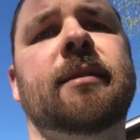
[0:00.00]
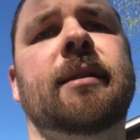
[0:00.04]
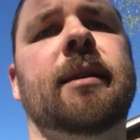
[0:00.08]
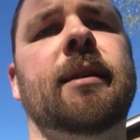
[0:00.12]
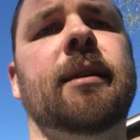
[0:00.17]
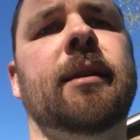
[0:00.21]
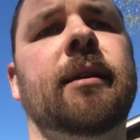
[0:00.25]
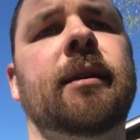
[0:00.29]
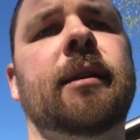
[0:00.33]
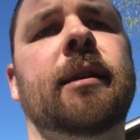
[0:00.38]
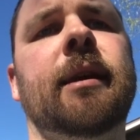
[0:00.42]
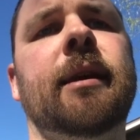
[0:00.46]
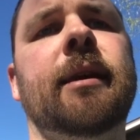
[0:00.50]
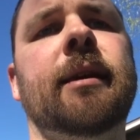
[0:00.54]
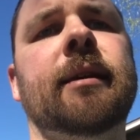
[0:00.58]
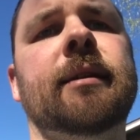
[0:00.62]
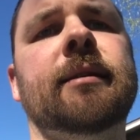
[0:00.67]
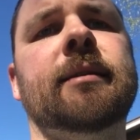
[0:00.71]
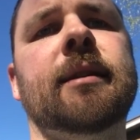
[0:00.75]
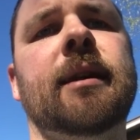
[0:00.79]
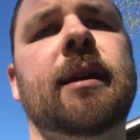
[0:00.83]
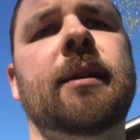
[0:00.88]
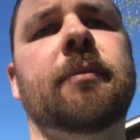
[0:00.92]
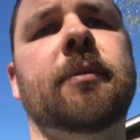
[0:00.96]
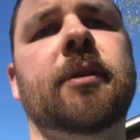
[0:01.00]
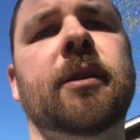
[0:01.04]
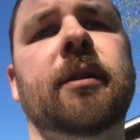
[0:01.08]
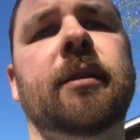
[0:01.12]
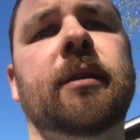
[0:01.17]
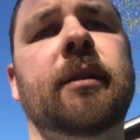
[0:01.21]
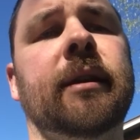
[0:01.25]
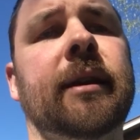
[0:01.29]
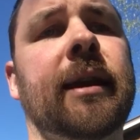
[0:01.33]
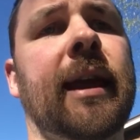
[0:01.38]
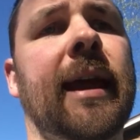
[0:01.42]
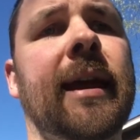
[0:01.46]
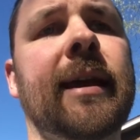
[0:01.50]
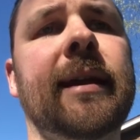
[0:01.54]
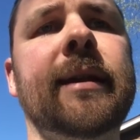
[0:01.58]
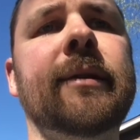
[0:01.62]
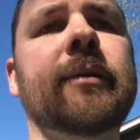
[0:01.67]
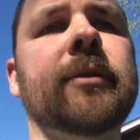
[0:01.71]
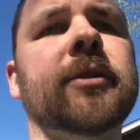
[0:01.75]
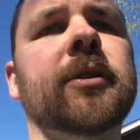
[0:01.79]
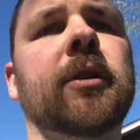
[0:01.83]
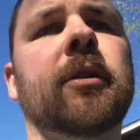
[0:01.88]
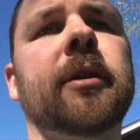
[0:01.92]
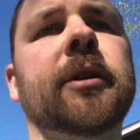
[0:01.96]
They accepted. The candy
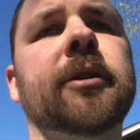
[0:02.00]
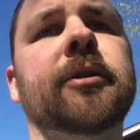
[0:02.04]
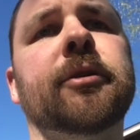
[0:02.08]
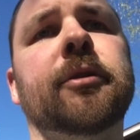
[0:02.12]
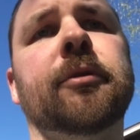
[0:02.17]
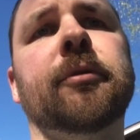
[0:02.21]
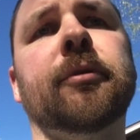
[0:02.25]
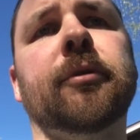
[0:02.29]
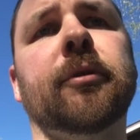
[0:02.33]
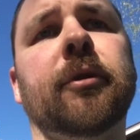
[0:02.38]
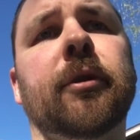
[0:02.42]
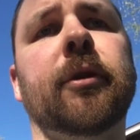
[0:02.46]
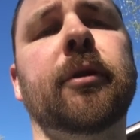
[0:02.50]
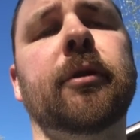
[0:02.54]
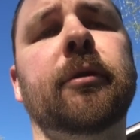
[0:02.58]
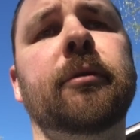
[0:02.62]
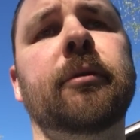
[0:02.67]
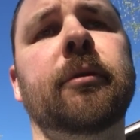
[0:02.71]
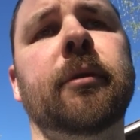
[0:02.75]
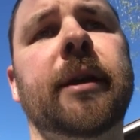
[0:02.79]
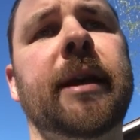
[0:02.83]
was already chewed through.